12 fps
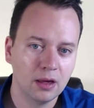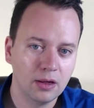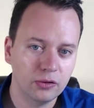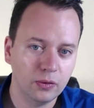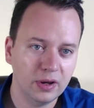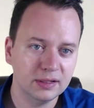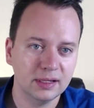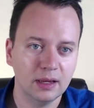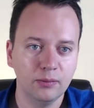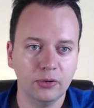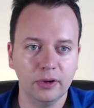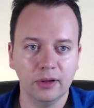3 is the
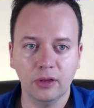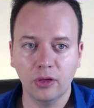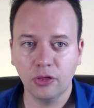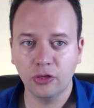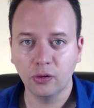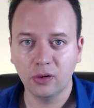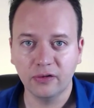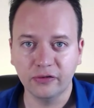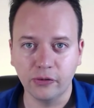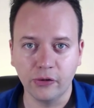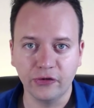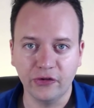input,
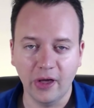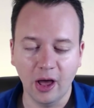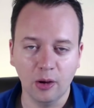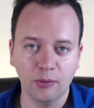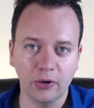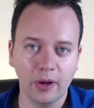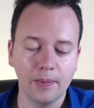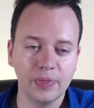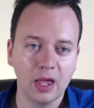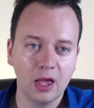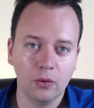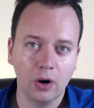34 is the output.
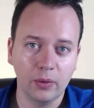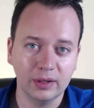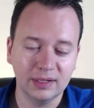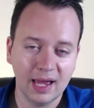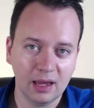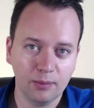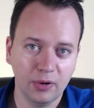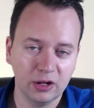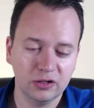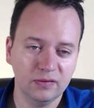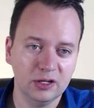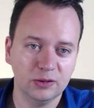Right, we take a bunch
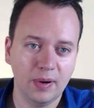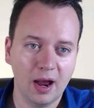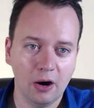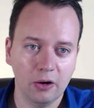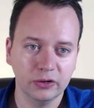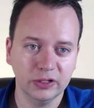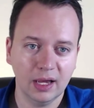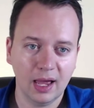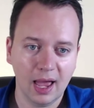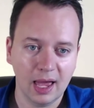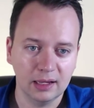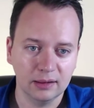of these pairs
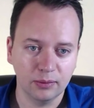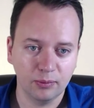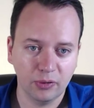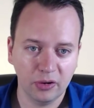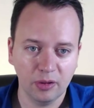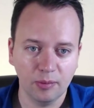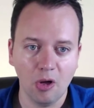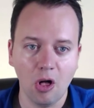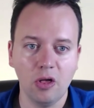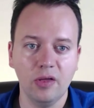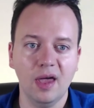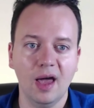and put them all
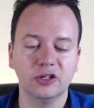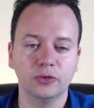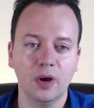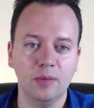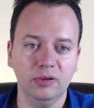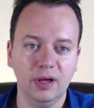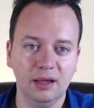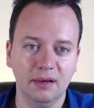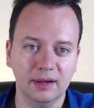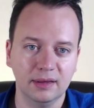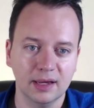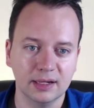on the xy plane
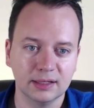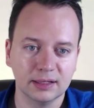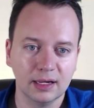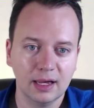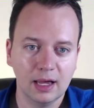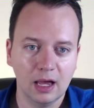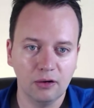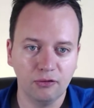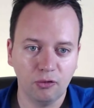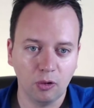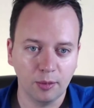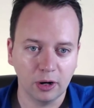like this and
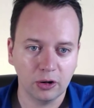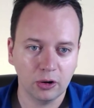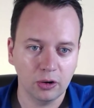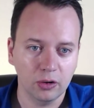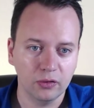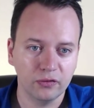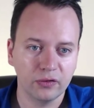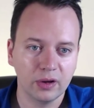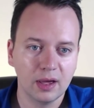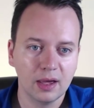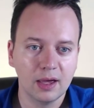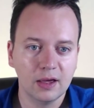form a curve.
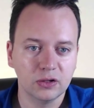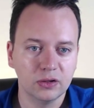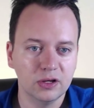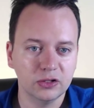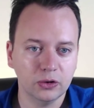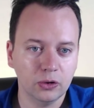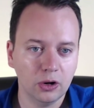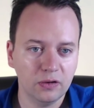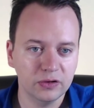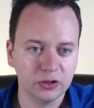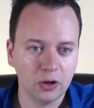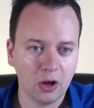So this curve
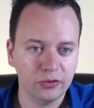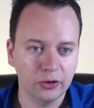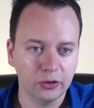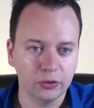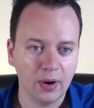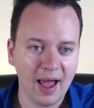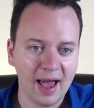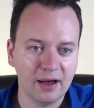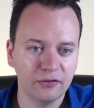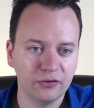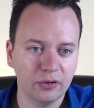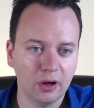is called the
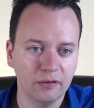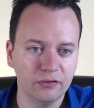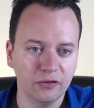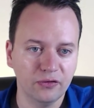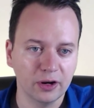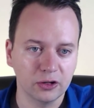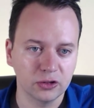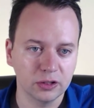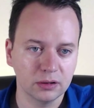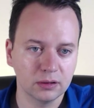graph of the function.